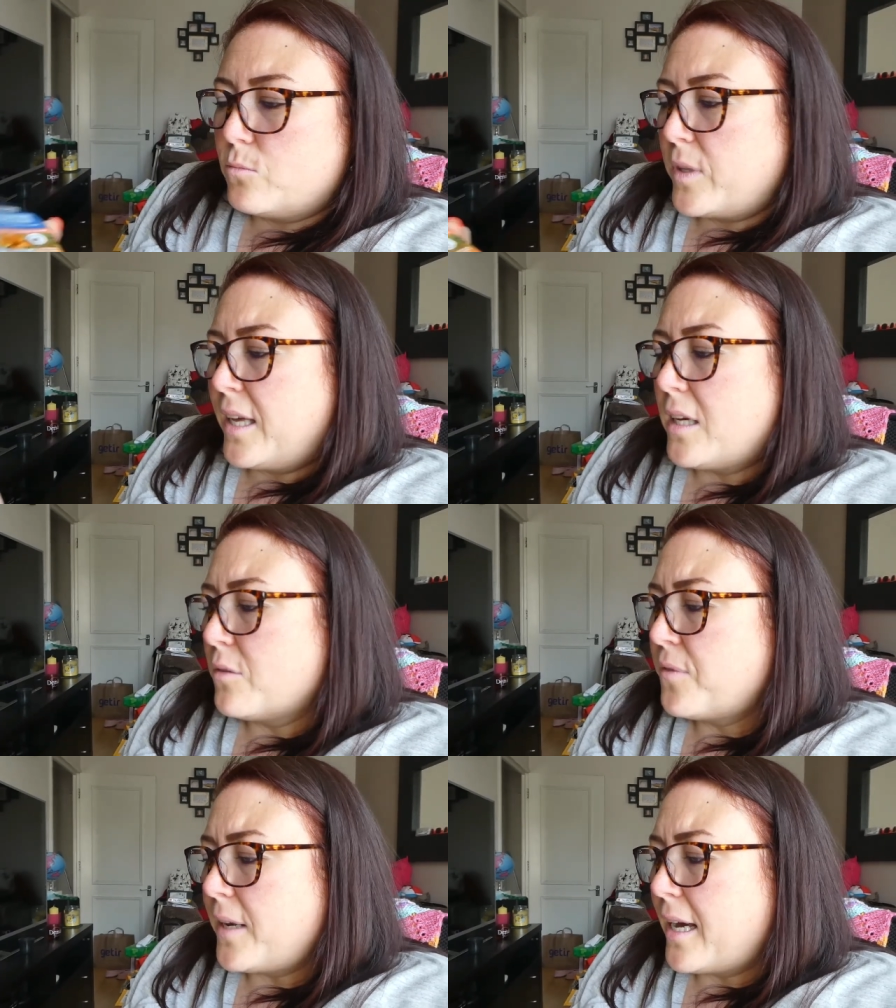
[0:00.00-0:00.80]
with a hint
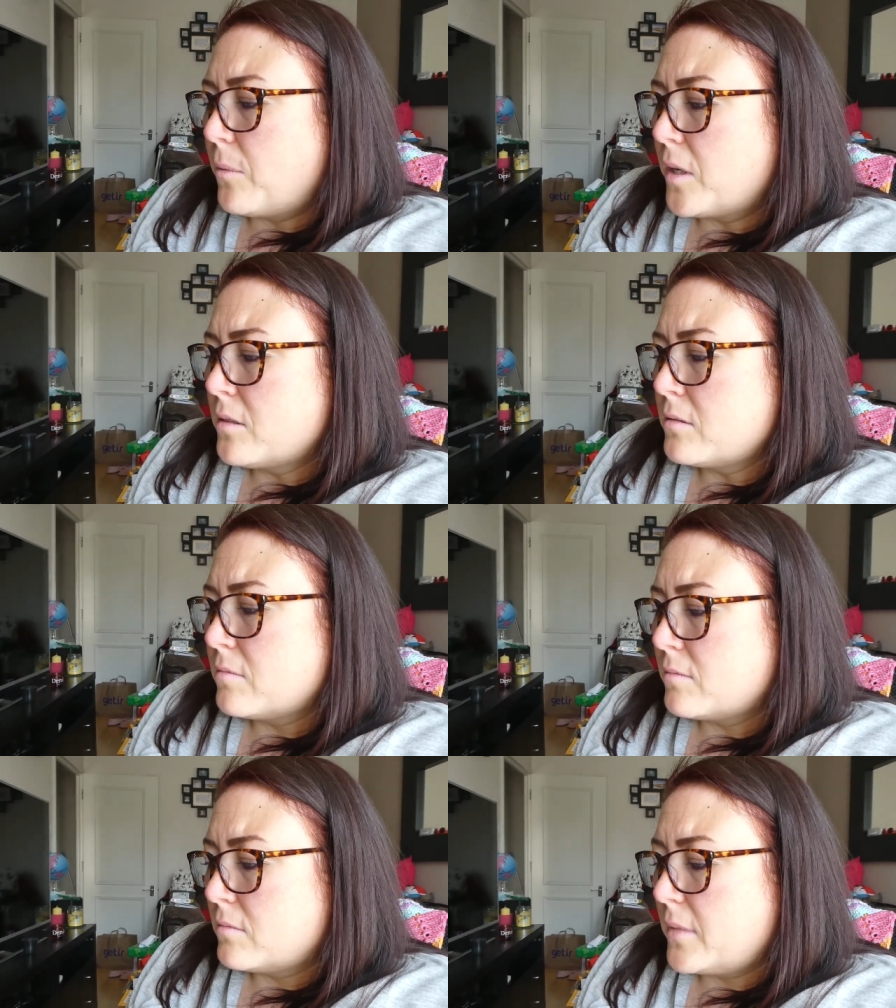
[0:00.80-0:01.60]
of flower.
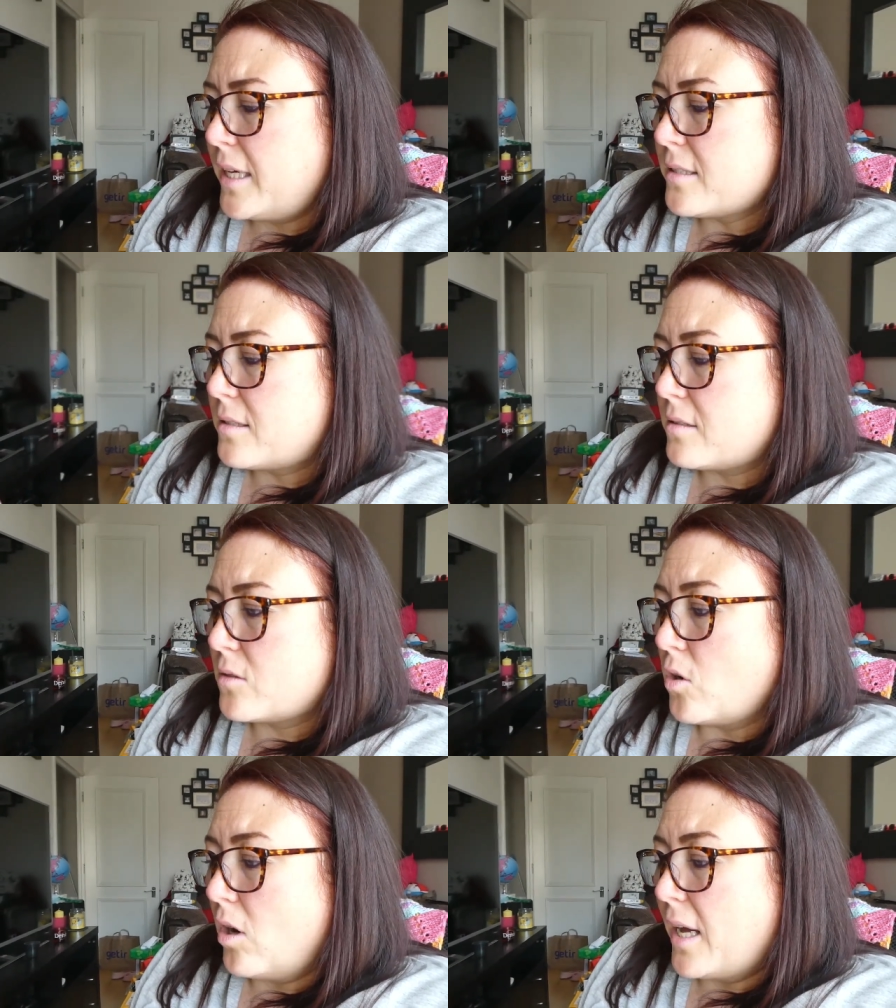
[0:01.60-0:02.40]
It's
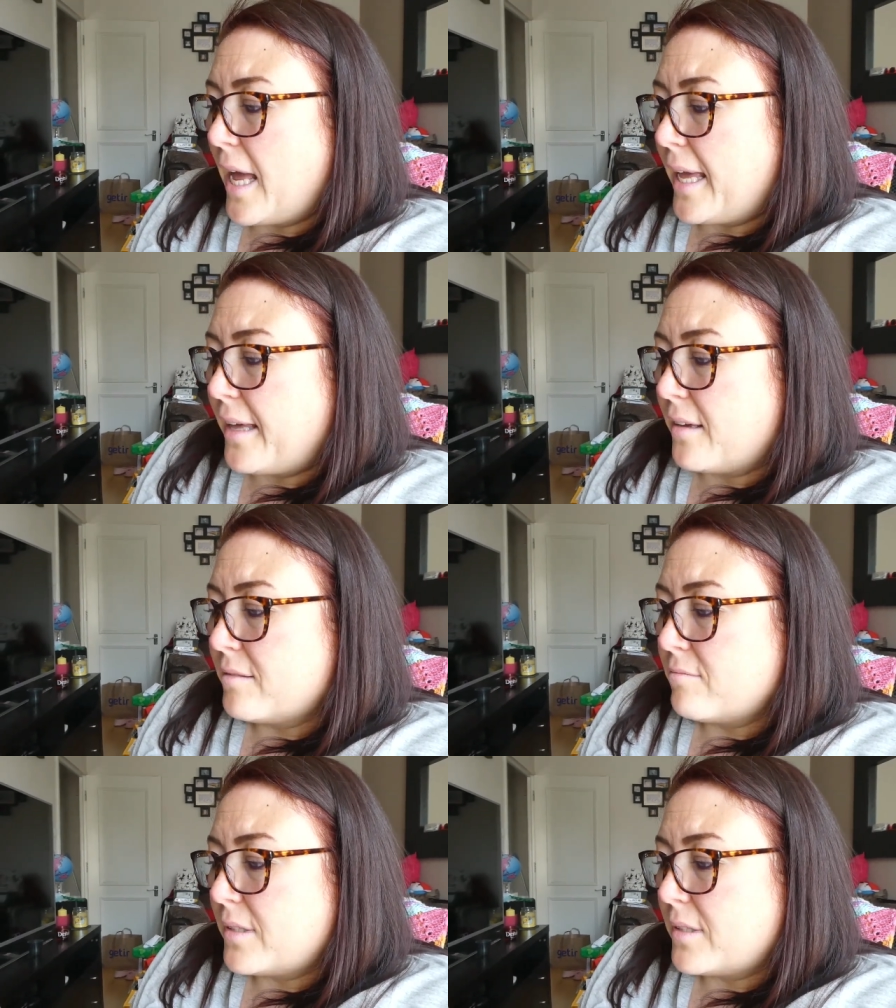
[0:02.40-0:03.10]
got a